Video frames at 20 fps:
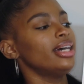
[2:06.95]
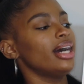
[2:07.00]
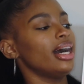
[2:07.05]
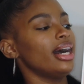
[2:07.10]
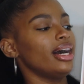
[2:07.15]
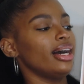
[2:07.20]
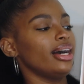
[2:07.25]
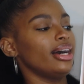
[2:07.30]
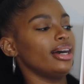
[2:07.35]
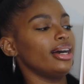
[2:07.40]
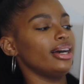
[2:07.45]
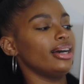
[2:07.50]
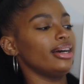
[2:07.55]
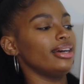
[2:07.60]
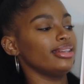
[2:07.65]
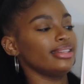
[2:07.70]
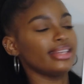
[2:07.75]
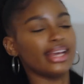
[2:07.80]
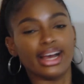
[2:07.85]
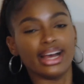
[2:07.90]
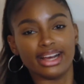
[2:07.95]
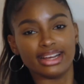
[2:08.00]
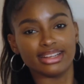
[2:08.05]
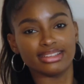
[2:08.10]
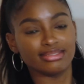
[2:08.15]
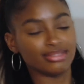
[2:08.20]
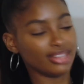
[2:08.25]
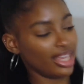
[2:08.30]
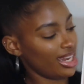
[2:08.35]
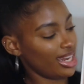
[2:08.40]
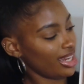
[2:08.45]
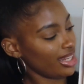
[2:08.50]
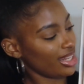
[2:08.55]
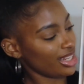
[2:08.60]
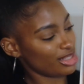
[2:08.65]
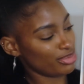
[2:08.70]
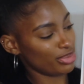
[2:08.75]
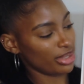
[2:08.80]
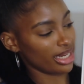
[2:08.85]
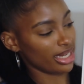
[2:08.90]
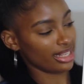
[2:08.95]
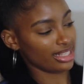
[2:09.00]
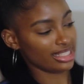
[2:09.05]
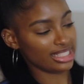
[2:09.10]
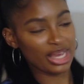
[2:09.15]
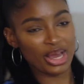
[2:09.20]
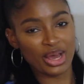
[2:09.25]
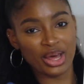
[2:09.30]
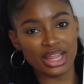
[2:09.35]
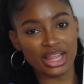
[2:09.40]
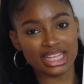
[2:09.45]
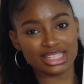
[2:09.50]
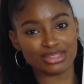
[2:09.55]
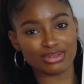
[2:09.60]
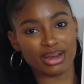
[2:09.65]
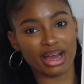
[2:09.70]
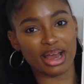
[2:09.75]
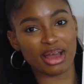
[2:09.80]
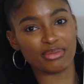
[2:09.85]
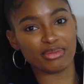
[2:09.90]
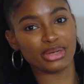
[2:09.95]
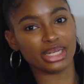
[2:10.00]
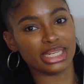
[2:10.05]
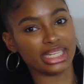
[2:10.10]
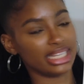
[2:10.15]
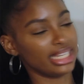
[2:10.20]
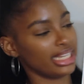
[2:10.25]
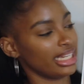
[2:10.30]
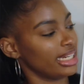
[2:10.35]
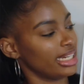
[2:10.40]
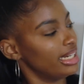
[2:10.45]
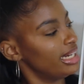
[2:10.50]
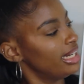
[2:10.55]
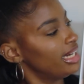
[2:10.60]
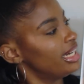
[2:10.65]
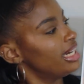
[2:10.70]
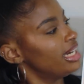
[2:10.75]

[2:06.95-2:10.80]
Yeah, and it looks pretty, so that's why I put it here.